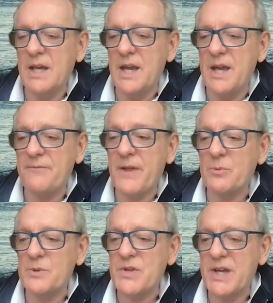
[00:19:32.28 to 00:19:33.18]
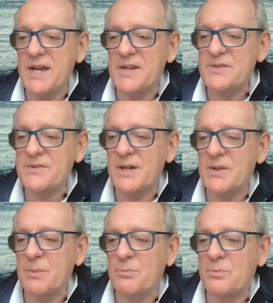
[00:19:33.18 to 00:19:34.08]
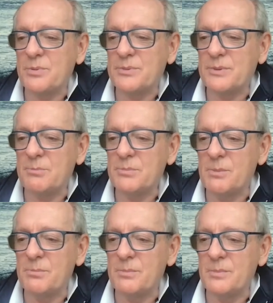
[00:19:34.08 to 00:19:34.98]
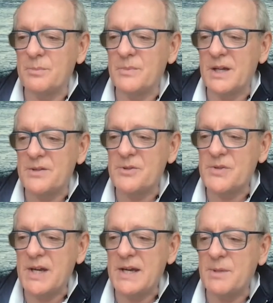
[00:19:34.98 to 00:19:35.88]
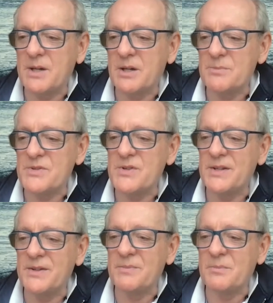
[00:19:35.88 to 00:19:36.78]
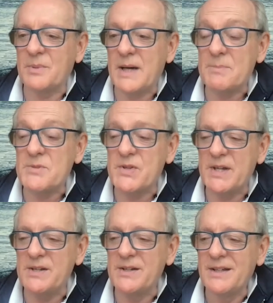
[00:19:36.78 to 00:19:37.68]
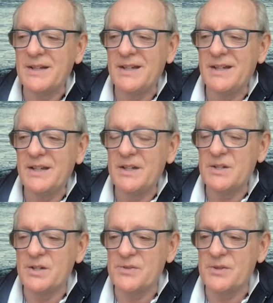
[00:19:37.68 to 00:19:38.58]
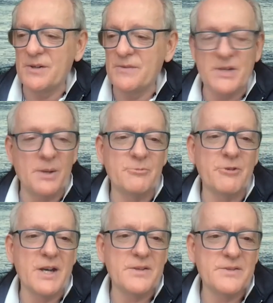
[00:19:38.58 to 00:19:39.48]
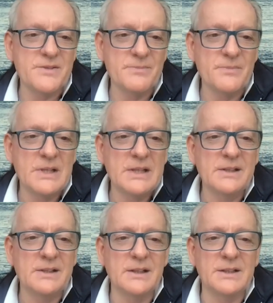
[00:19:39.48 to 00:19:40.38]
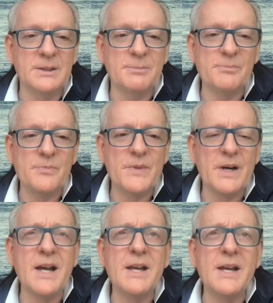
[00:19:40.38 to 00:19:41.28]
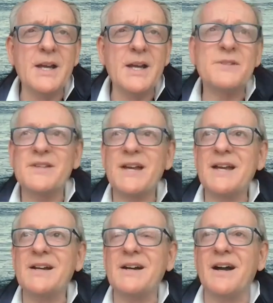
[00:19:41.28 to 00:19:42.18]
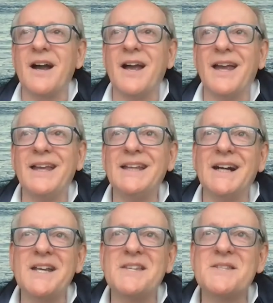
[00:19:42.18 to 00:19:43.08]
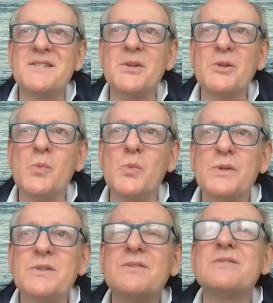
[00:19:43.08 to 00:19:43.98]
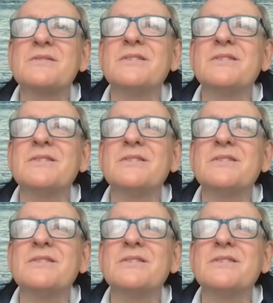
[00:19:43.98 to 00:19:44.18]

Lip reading: if that was the case, right, the problem, as you say, becomes then perhaps they deserve some rights. I have to say, I still wouldn't